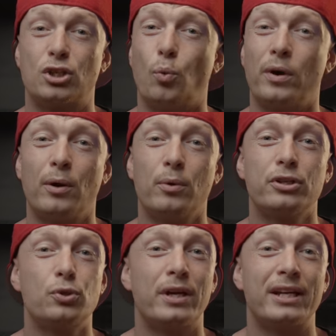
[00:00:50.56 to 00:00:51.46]
So when I
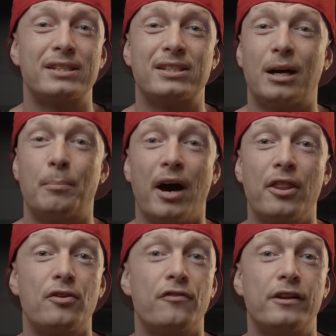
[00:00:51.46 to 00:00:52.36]
wanted to get some
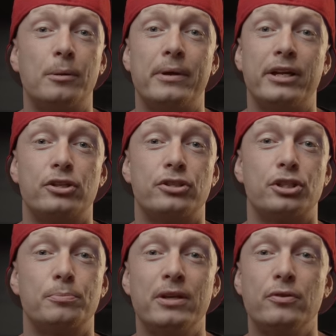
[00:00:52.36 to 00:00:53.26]
other filmmakers
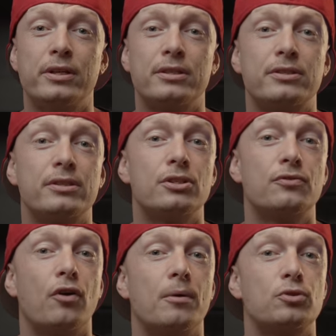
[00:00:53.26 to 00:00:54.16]
experiences
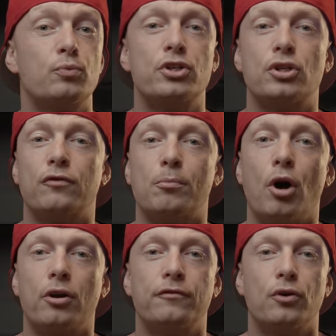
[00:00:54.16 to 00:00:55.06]
from switching from
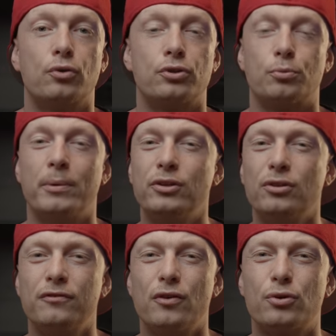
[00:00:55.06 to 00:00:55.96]
autofocus to
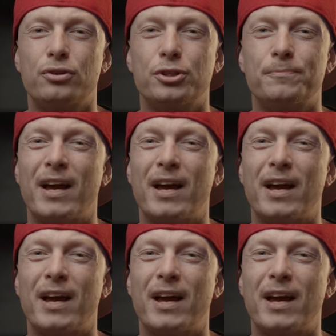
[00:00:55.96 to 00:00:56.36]
manual focus,